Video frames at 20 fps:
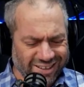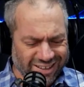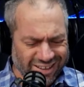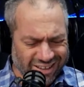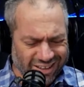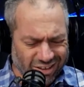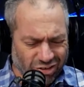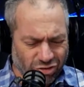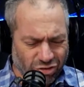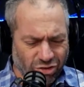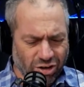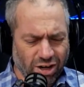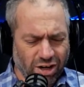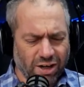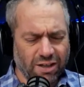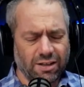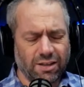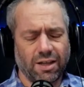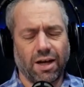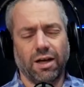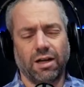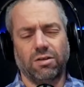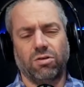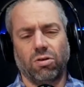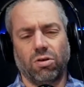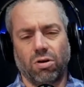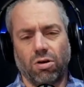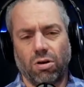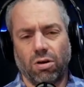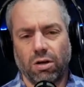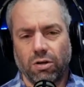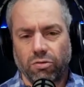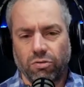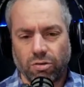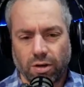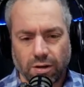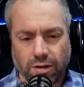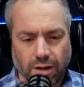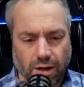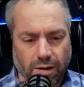inject that awe,
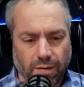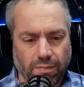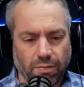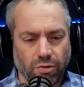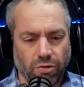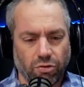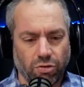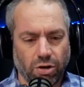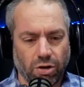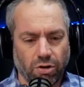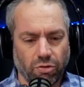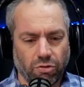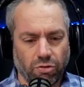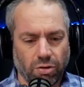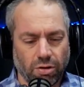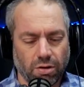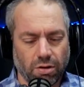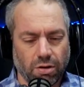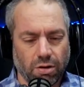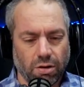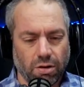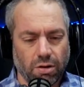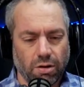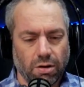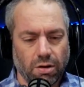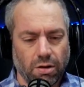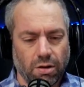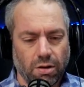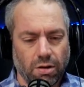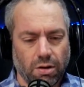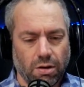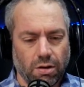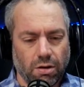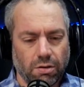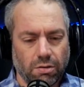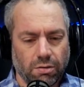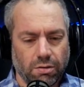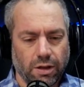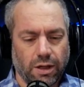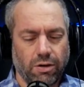inject that appreciation
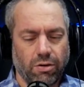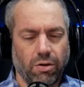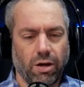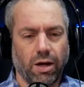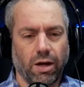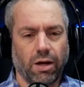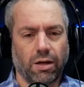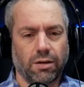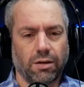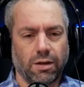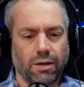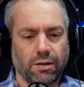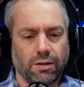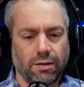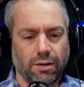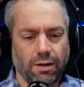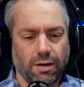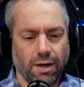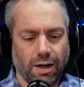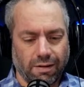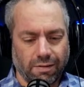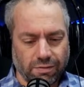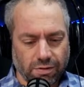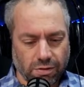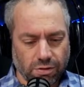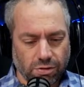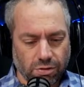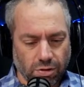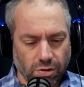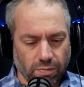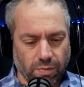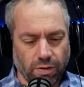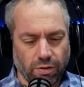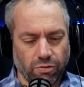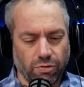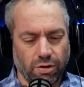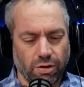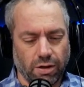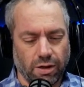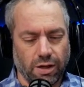to the Creator, that He loves us so much
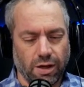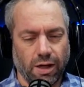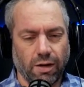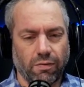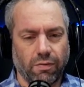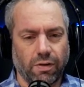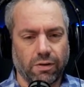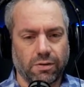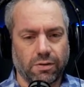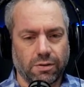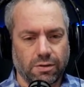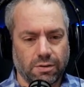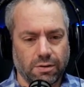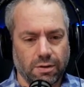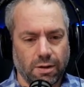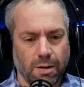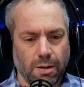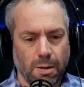that He gave us